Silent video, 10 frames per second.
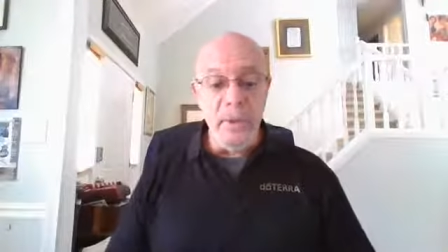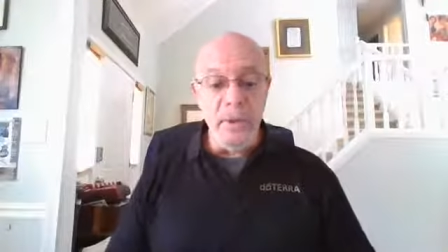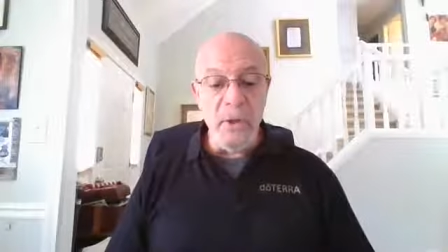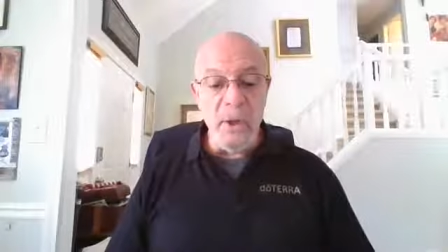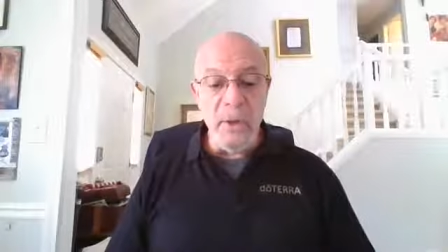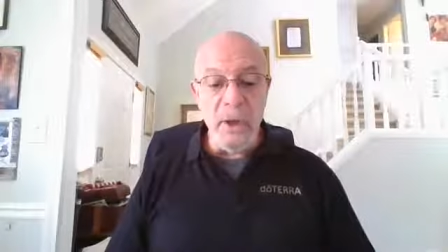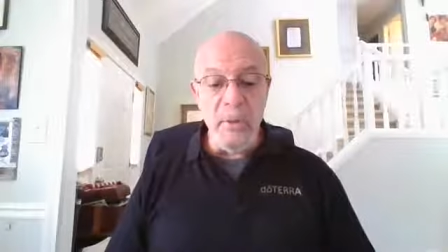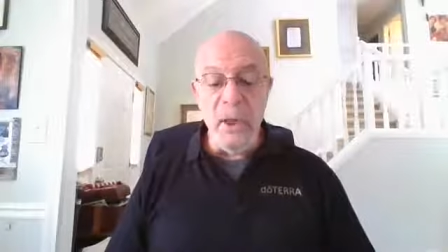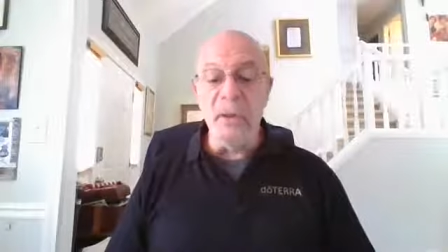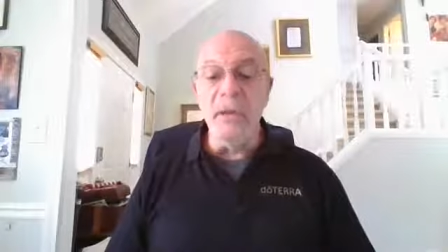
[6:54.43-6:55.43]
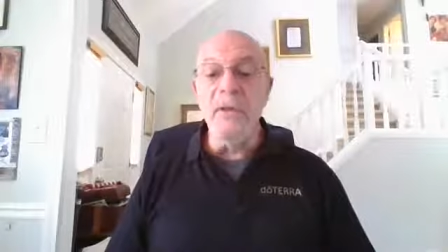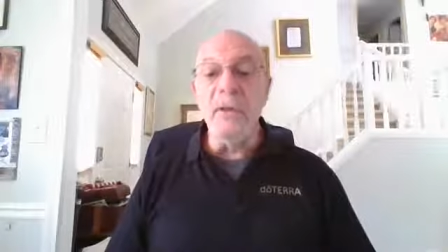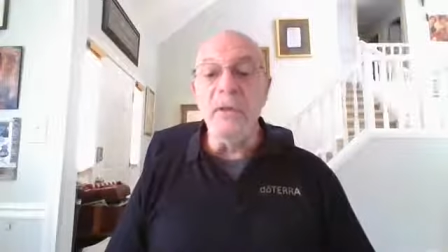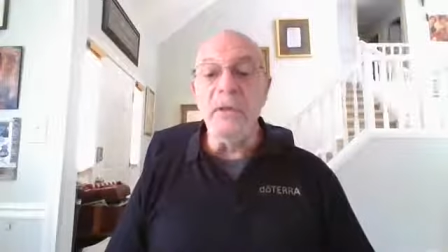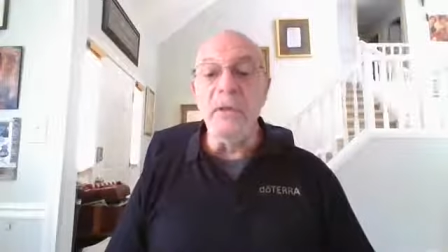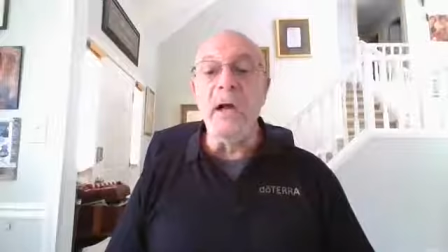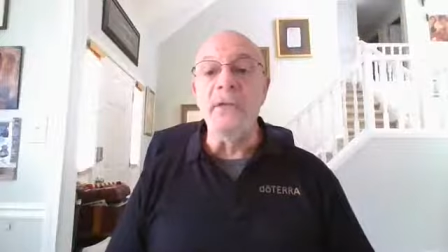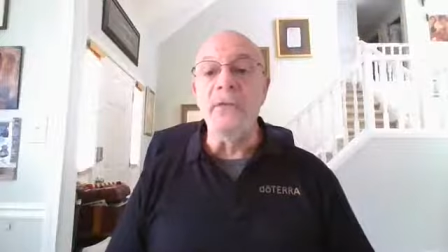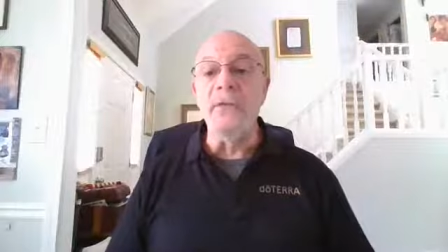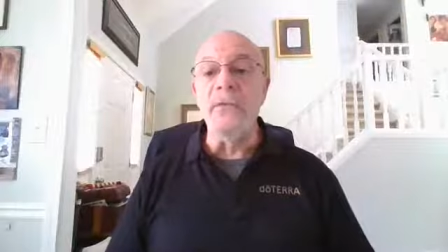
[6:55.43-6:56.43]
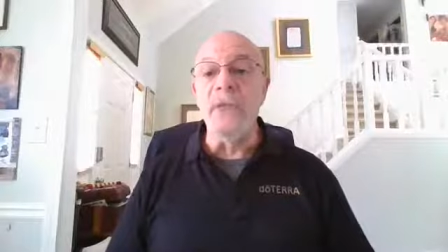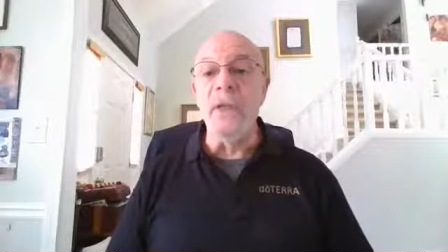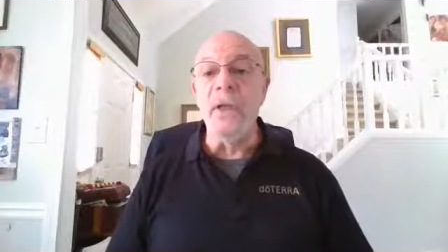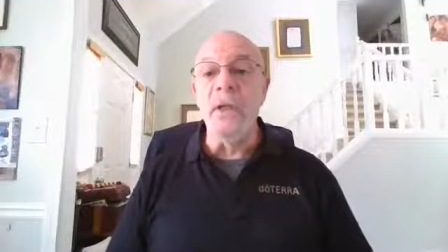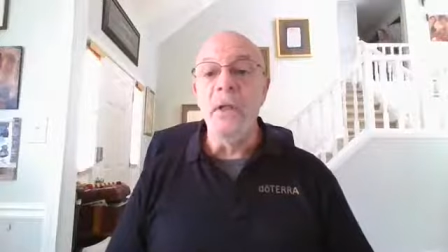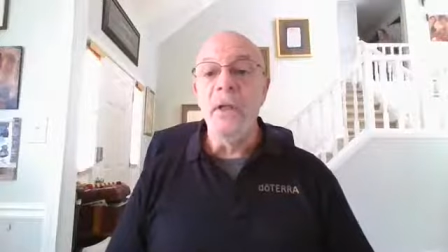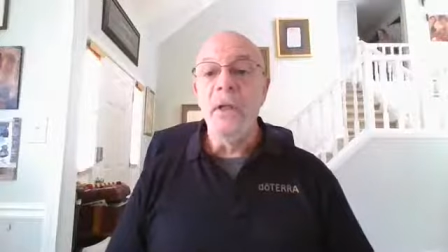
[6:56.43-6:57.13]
to be talking about living toxin free.